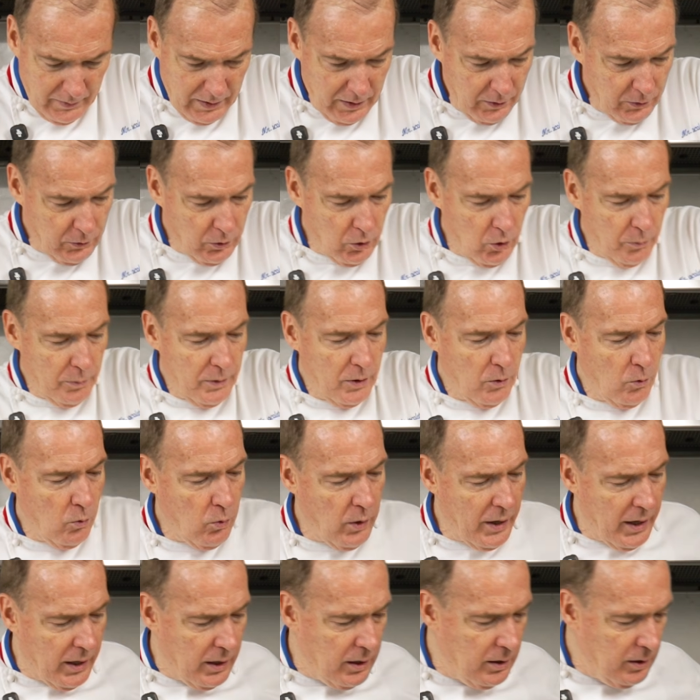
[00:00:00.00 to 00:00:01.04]
So
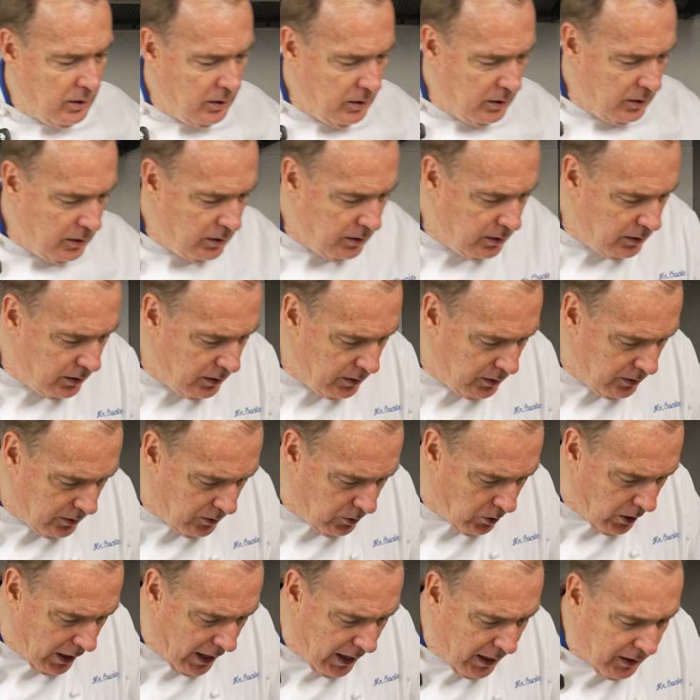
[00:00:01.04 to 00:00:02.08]
when
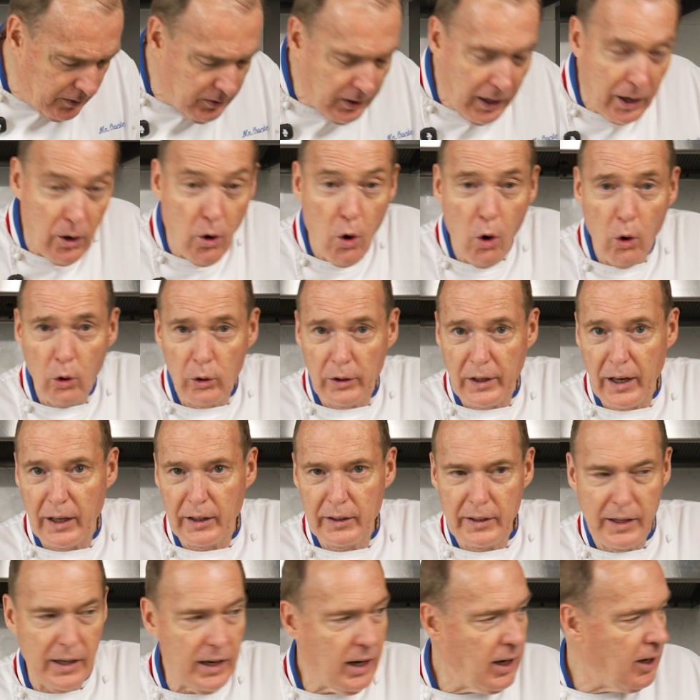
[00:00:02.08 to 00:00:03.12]
the eggs are cold like
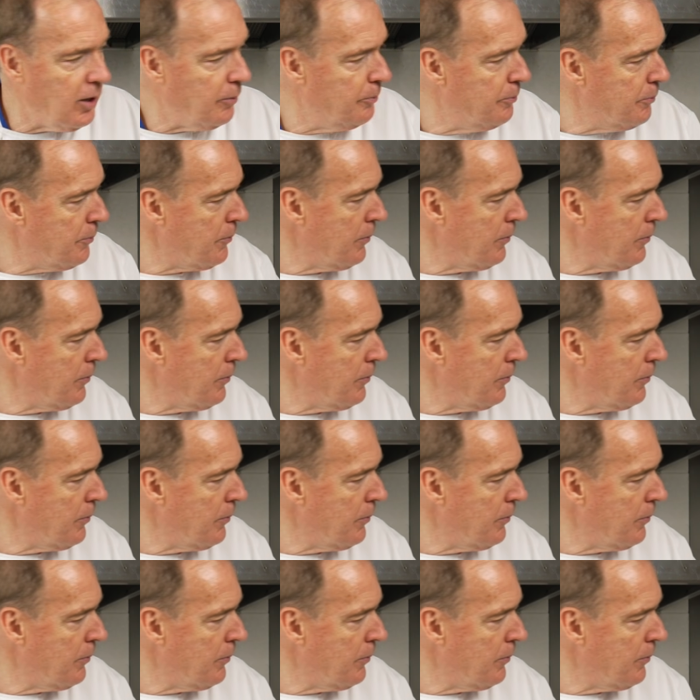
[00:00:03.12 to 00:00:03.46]
they are,